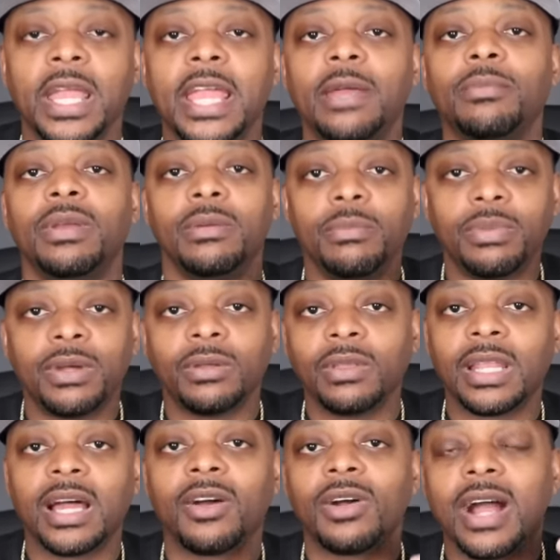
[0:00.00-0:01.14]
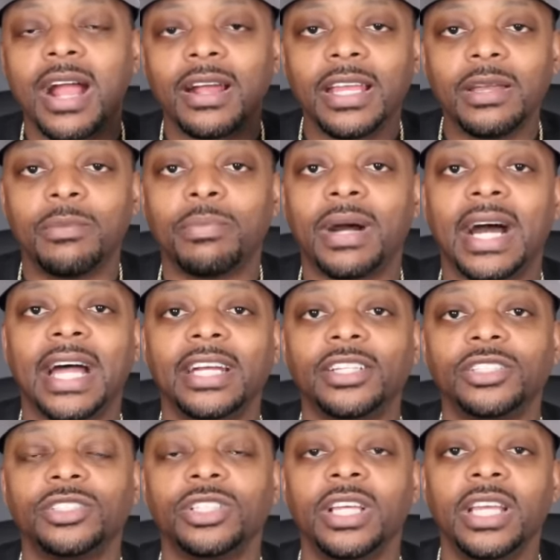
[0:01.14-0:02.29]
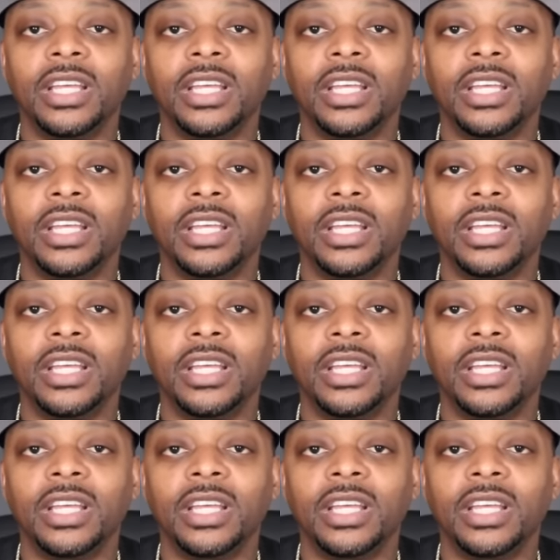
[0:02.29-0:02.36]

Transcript: and been building out our empires